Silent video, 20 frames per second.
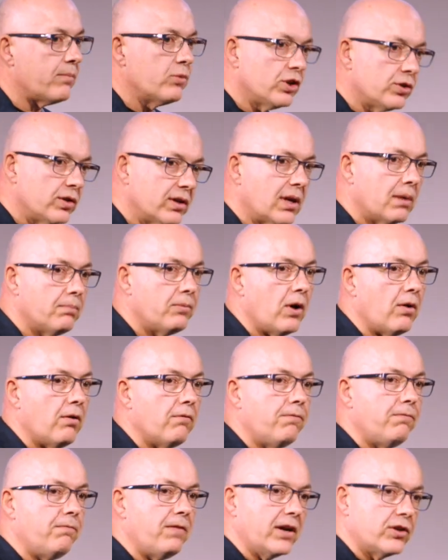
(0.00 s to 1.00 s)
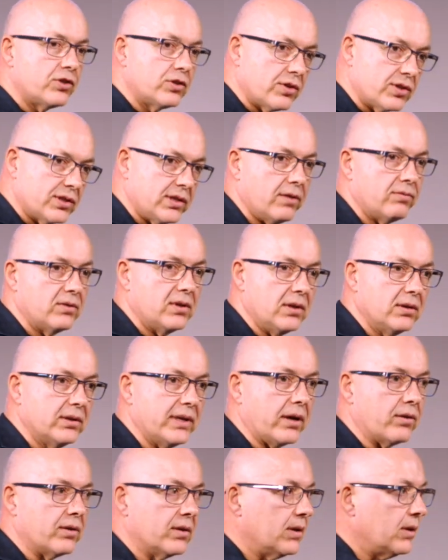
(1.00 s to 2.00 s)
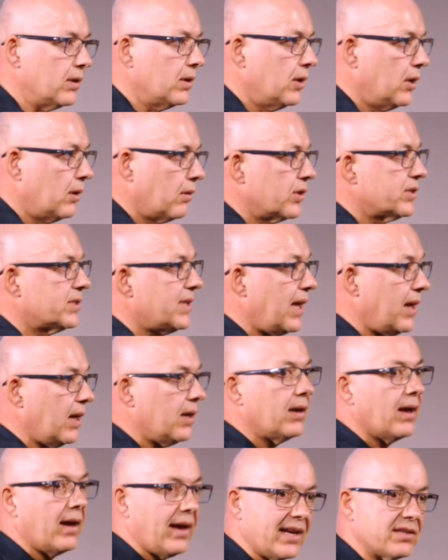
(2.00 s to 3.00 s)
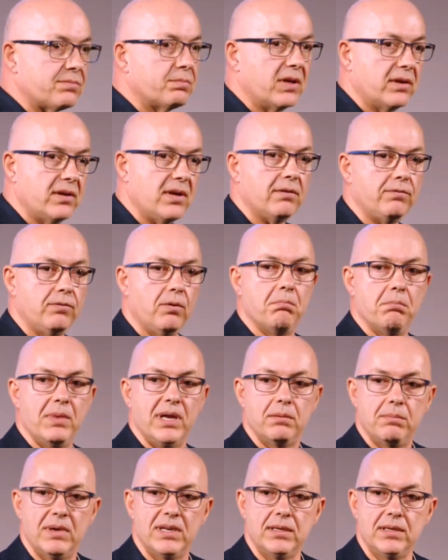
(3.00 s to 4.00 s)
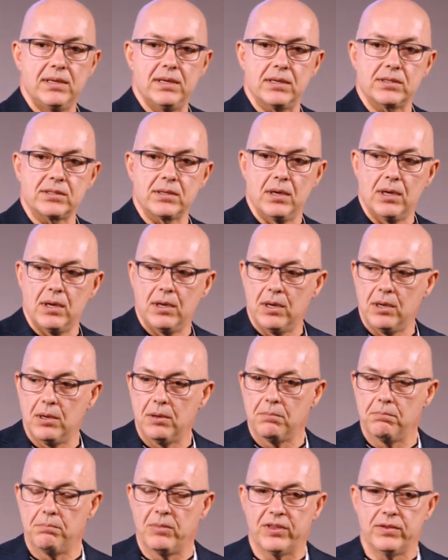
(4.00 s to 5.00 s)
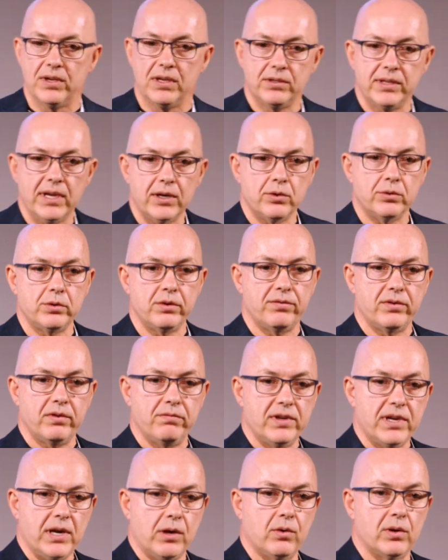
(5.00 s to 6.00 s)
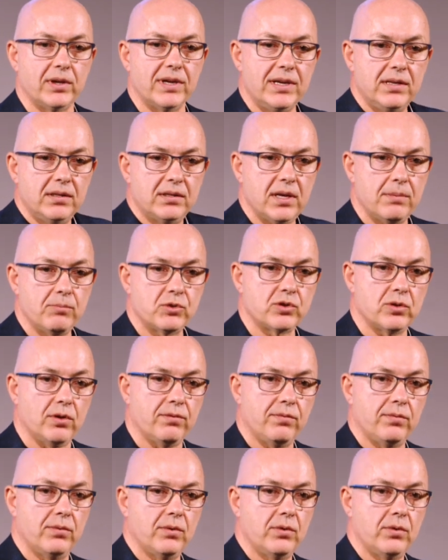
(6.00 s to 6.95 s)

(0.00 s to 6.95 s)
I'm not talking about functional safety integrity, because that has been there for many, many years. But the integrity of the vehicle in terms of